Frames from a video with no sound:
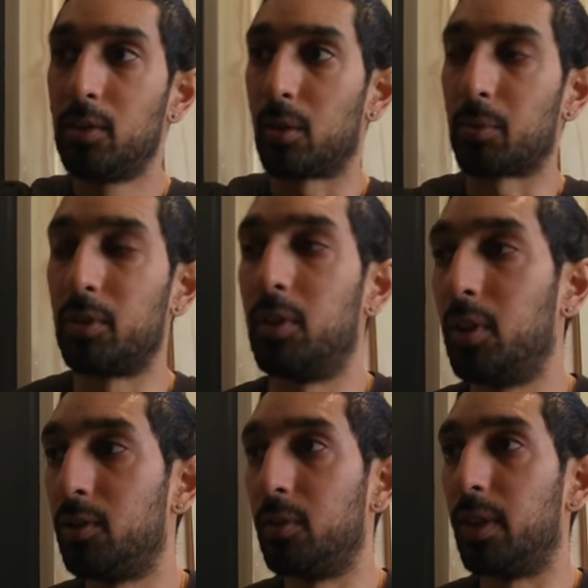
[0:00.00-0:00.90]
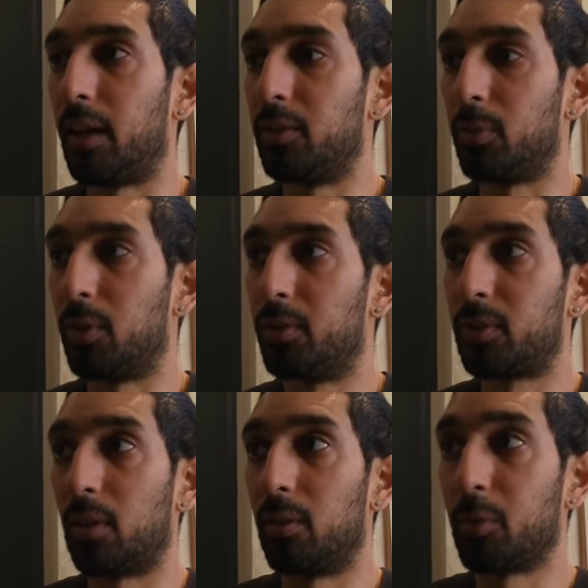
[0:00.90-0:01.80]
So I'm going to do that as well.
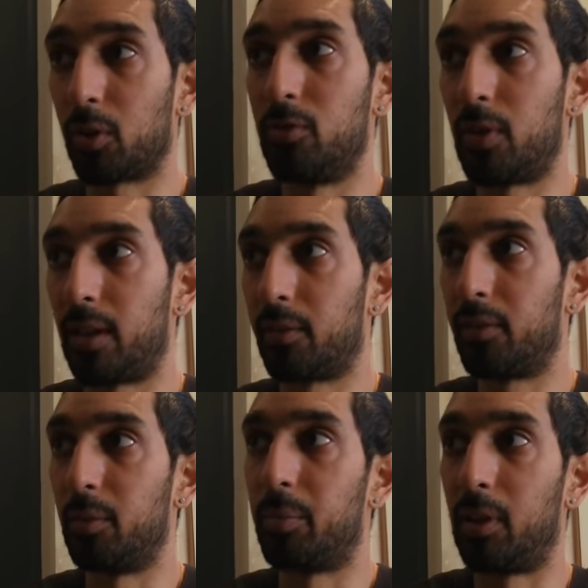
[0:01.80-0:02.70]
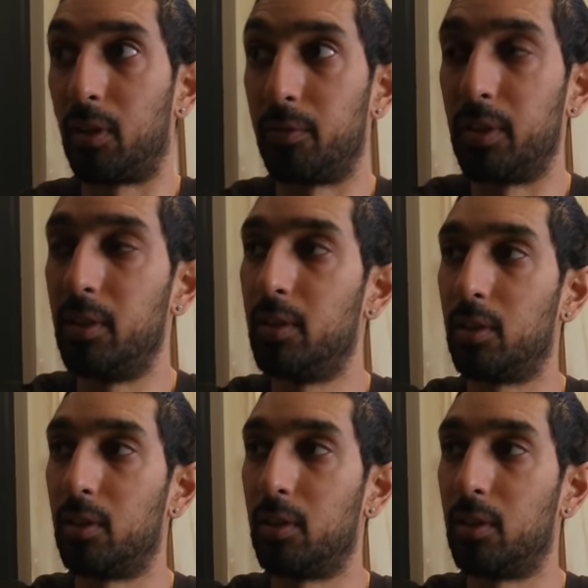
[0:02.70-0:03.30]
So I'm not going to drain it out through the PRV.